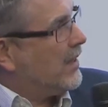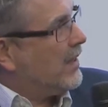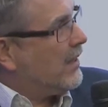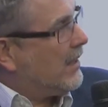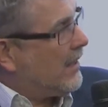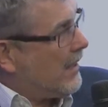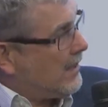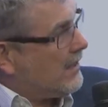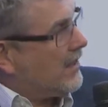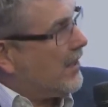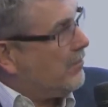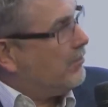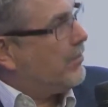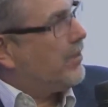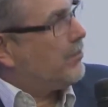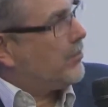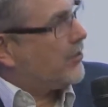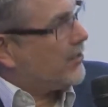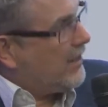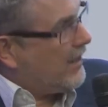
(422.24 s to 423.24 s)
I think
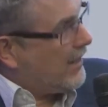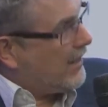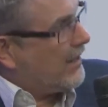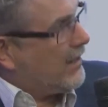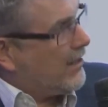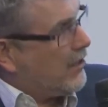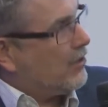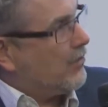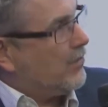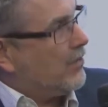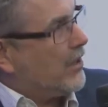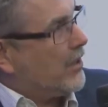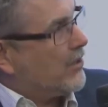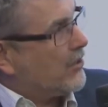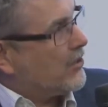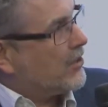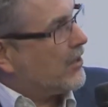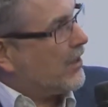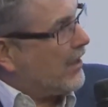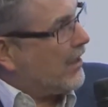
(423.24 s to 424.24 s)
people think in
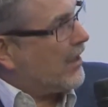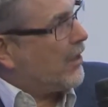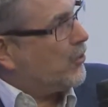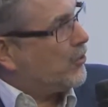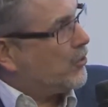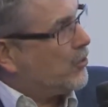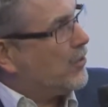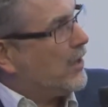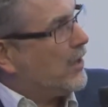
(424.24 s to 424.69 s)
advance, how should I